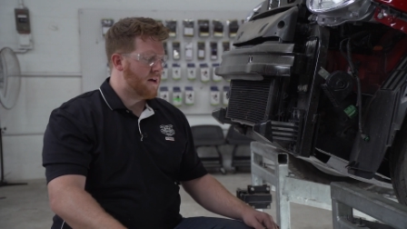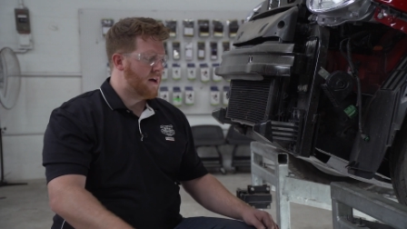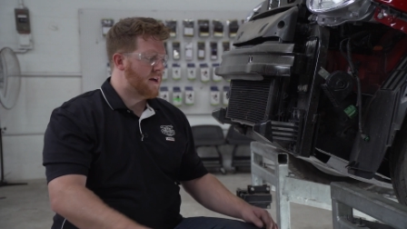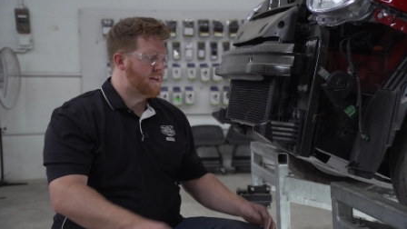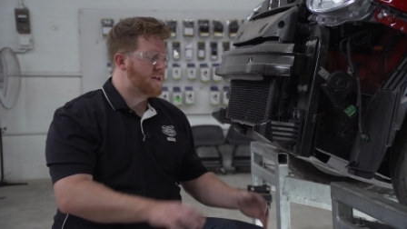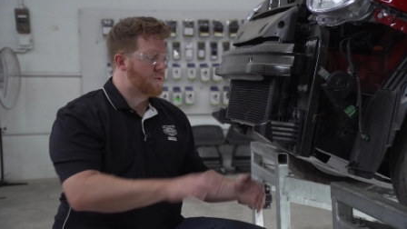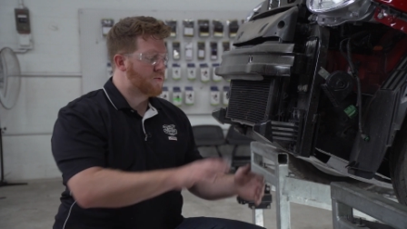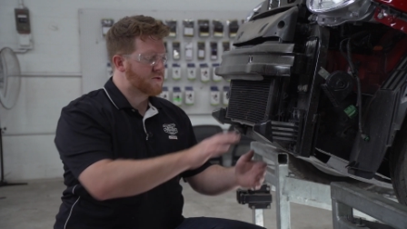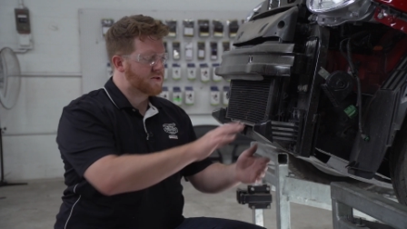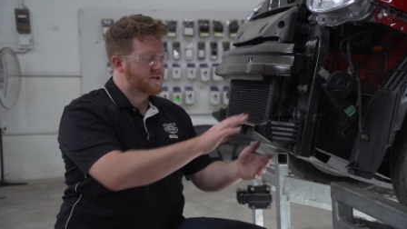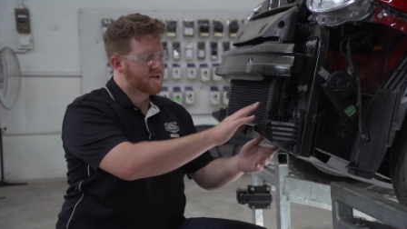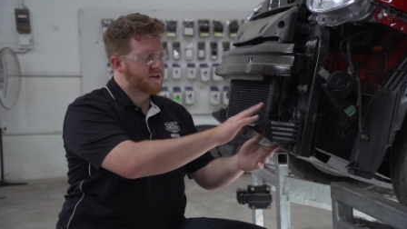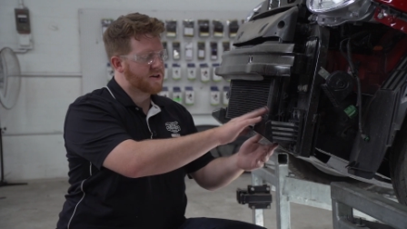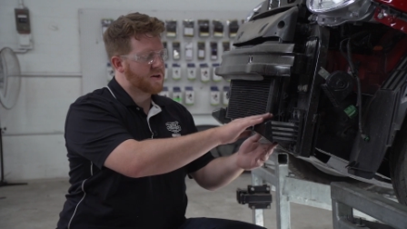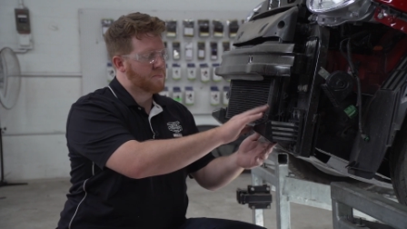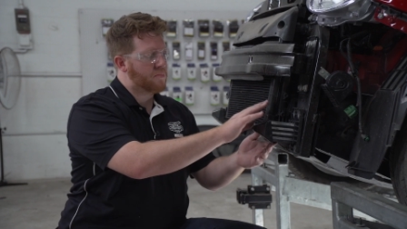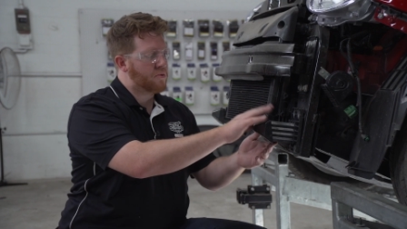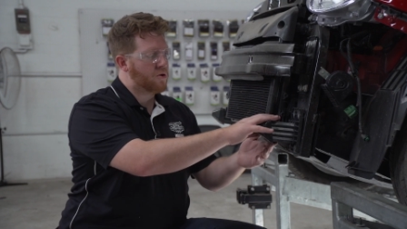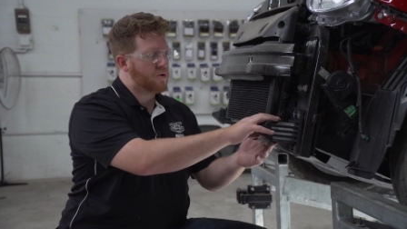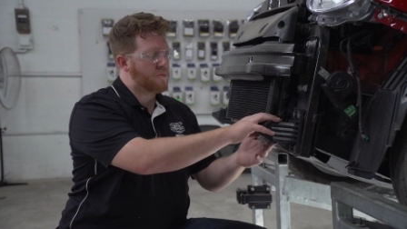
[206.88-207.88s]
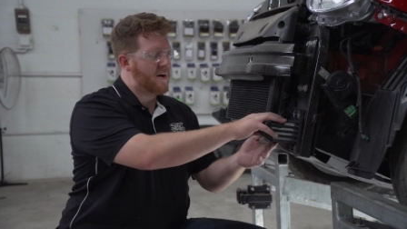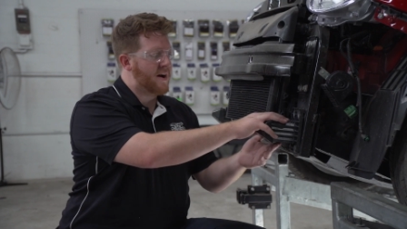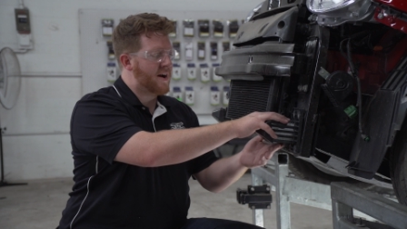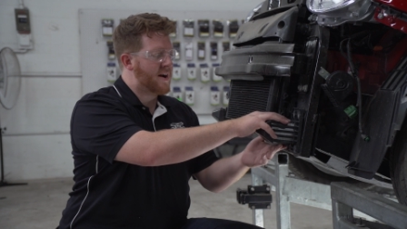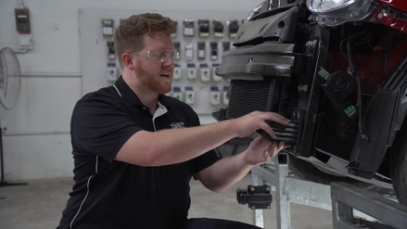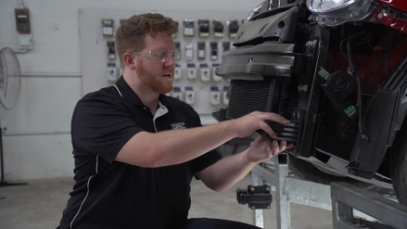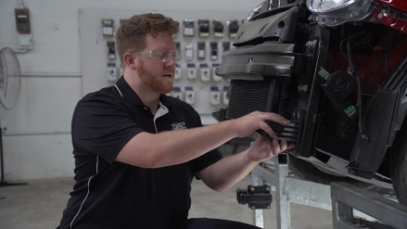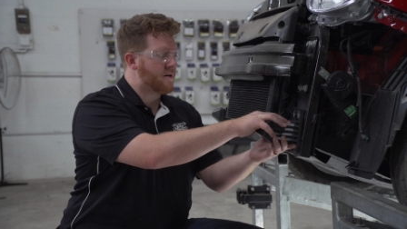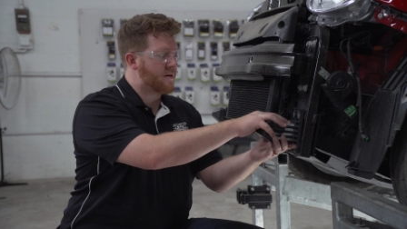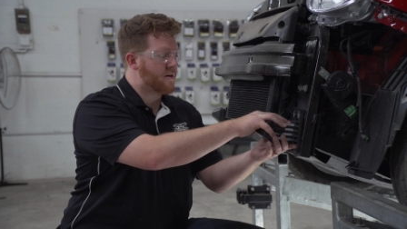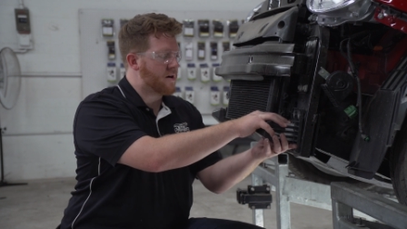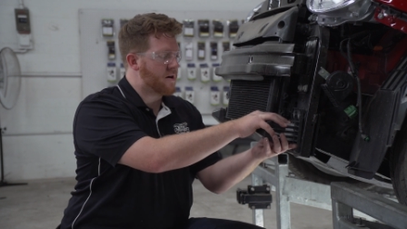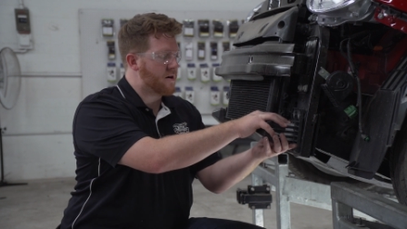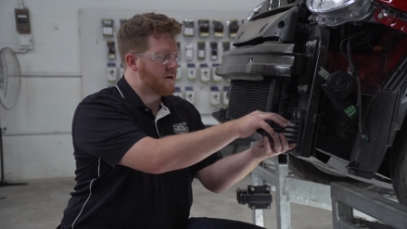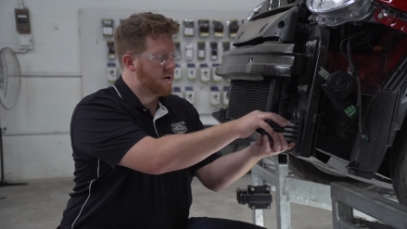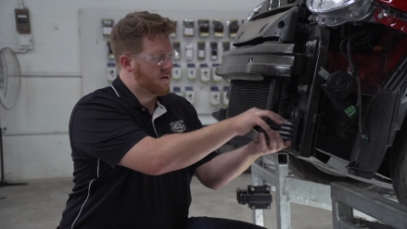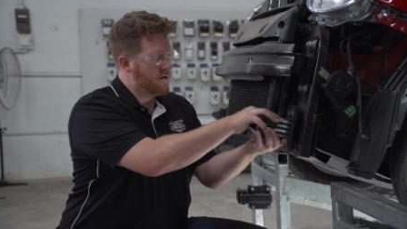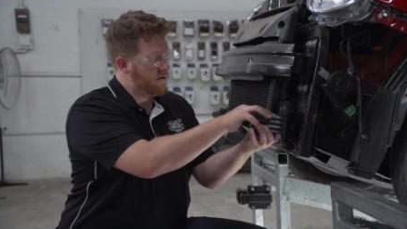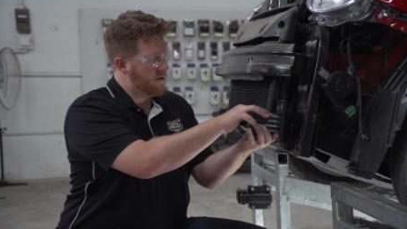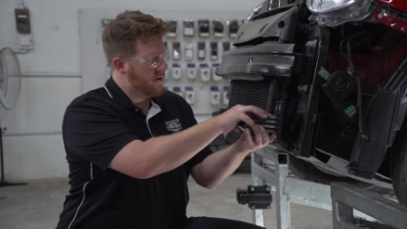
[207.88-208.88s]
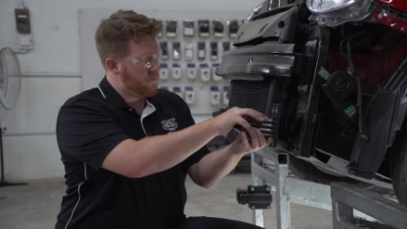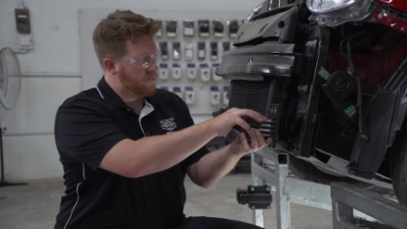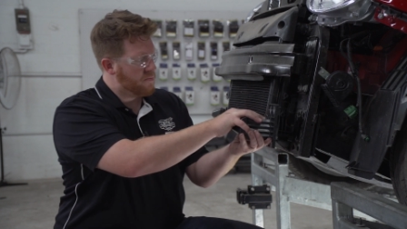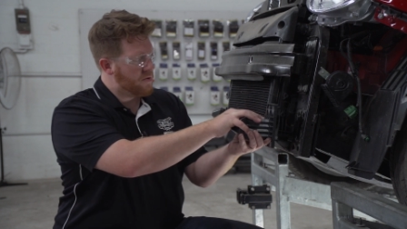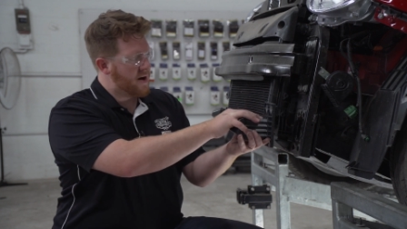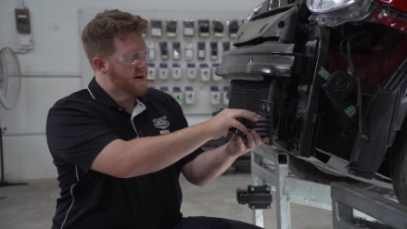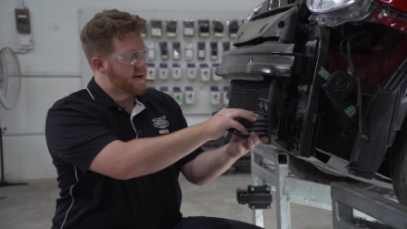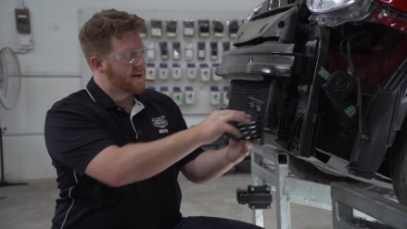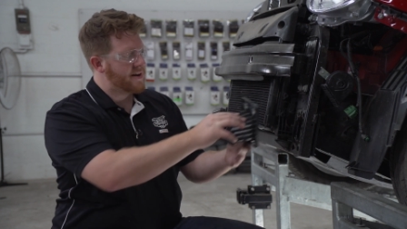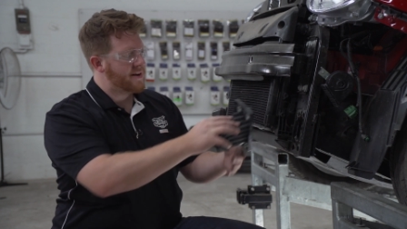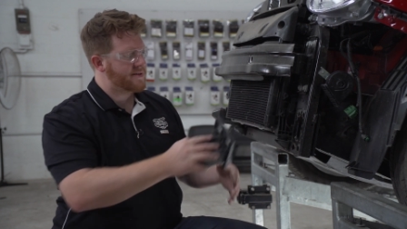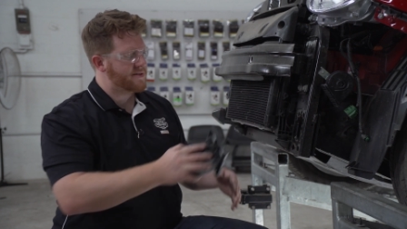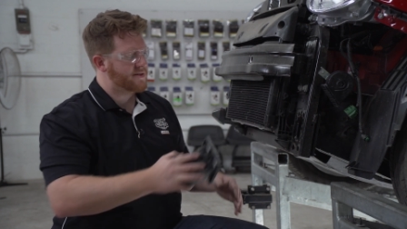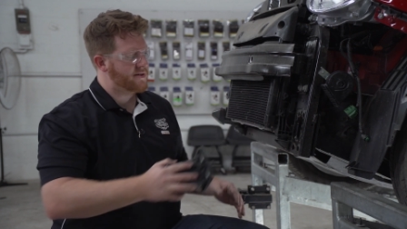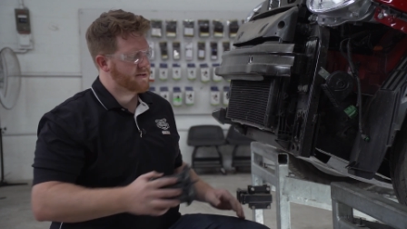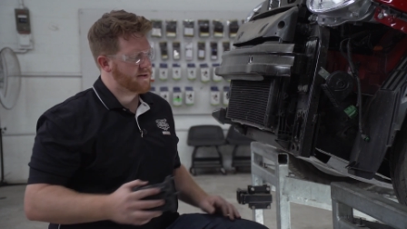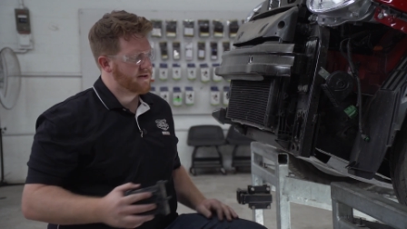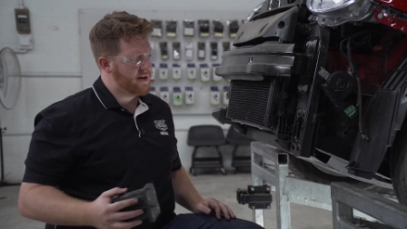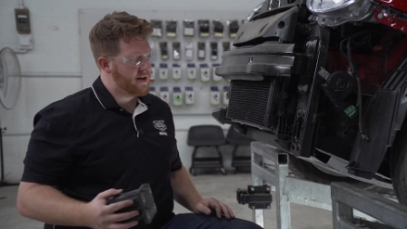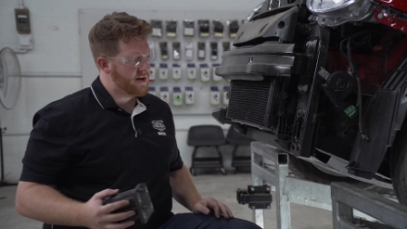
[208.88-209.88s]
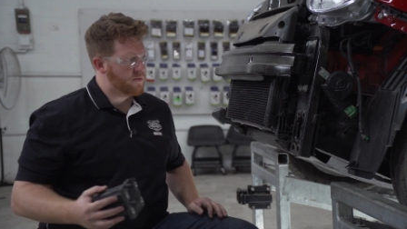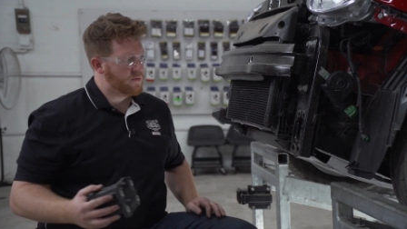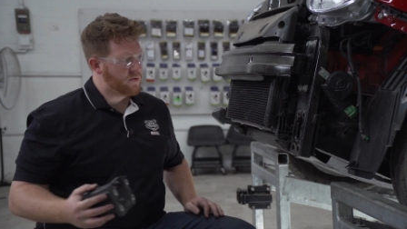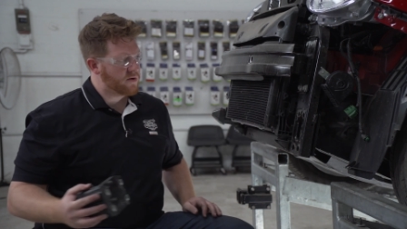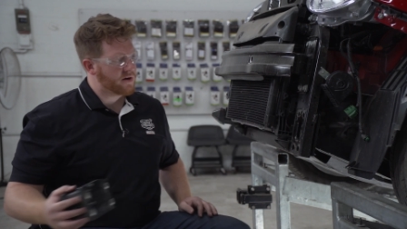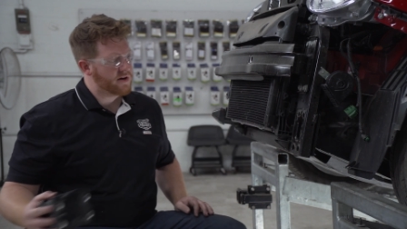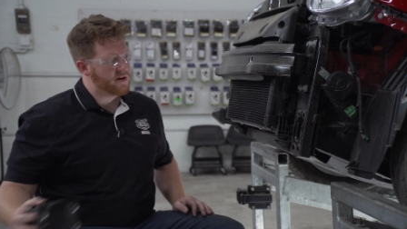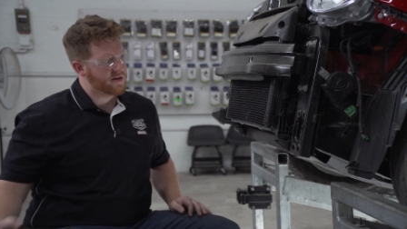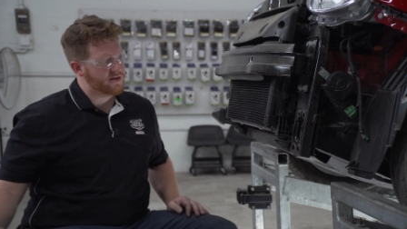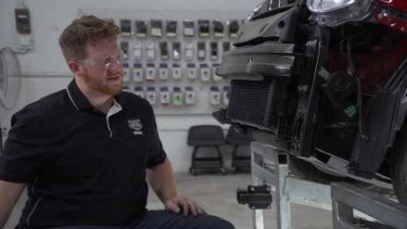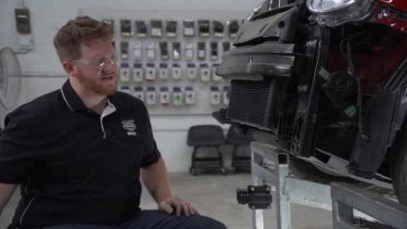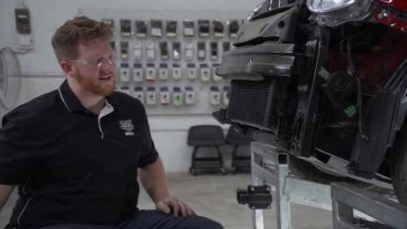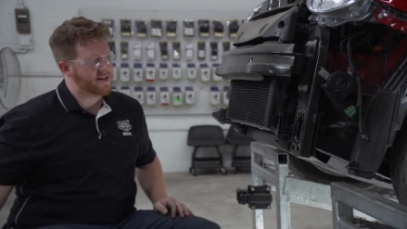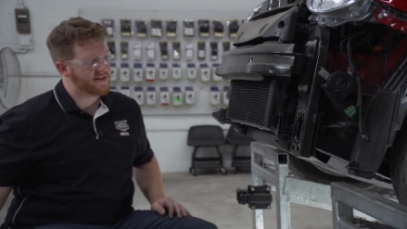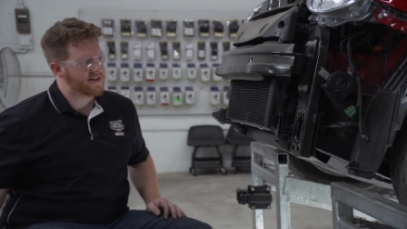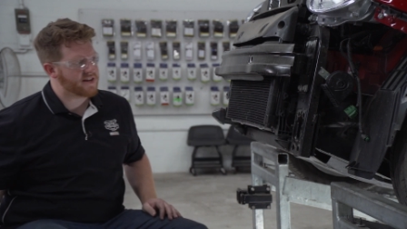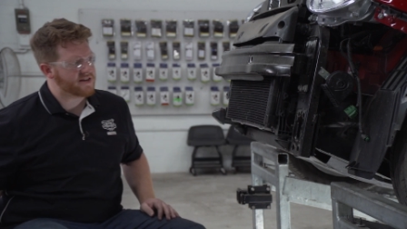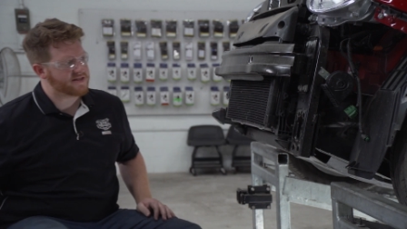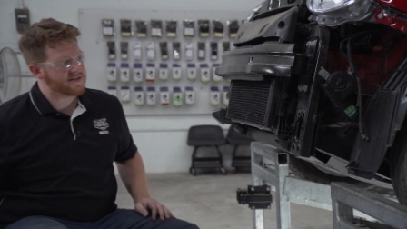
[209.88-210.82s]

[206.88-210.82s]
And then we're just going to pull back on our bracket, and we're going to set that